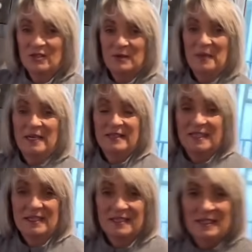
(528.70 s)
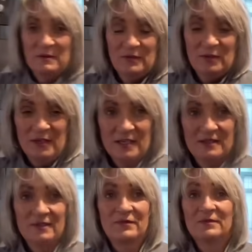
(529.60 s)
got to pay the tax now before the end
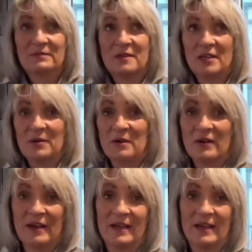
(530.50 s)
of January.